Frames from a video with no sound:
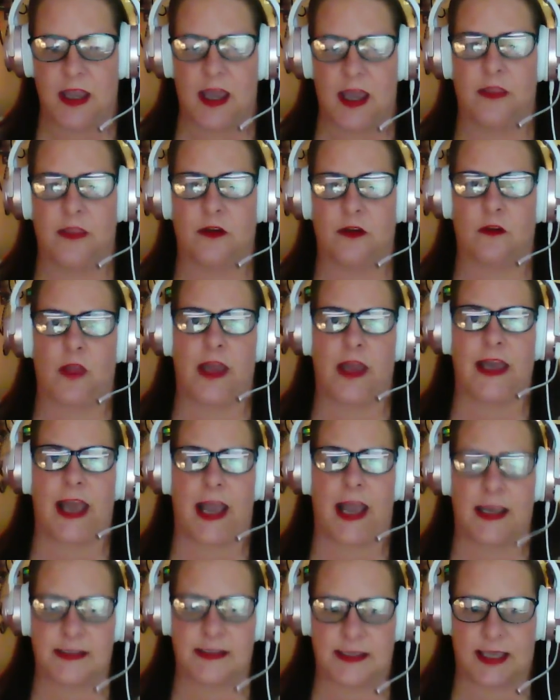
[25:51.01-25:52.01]
And they're like
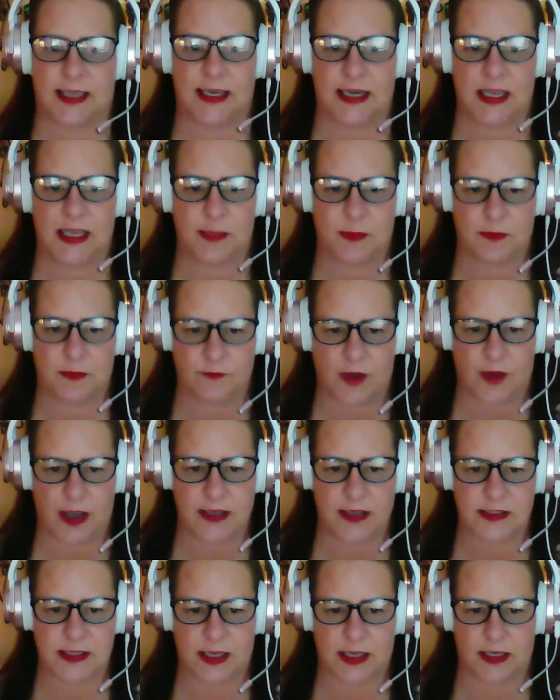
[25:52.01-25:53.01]
asking him
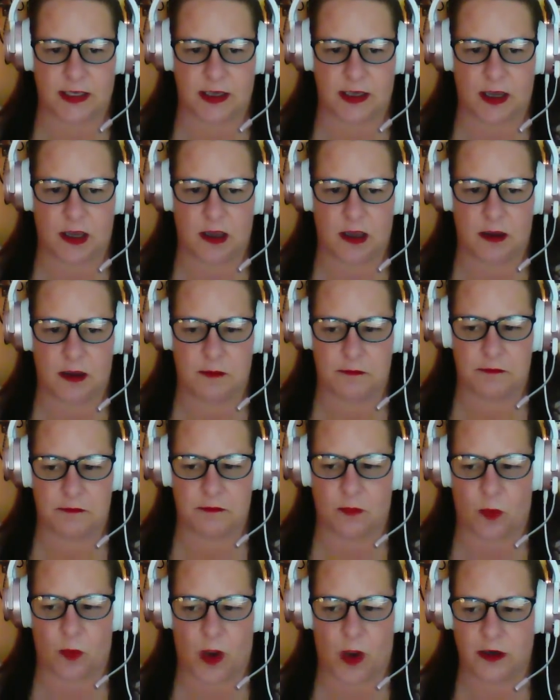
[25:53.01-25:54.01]
advice. Like,
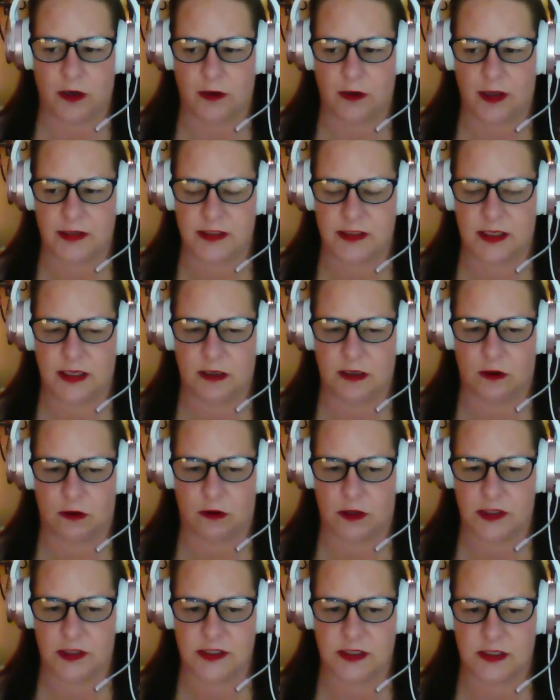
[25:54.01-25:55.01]
why are you asking
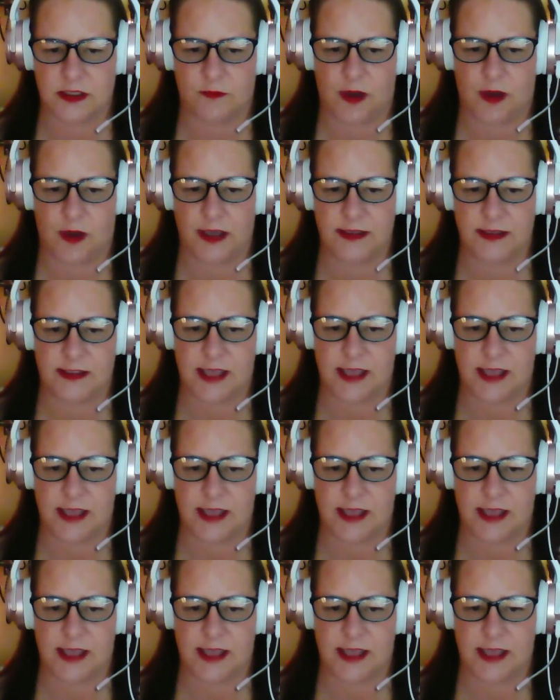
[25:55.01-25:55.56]
Chris advice?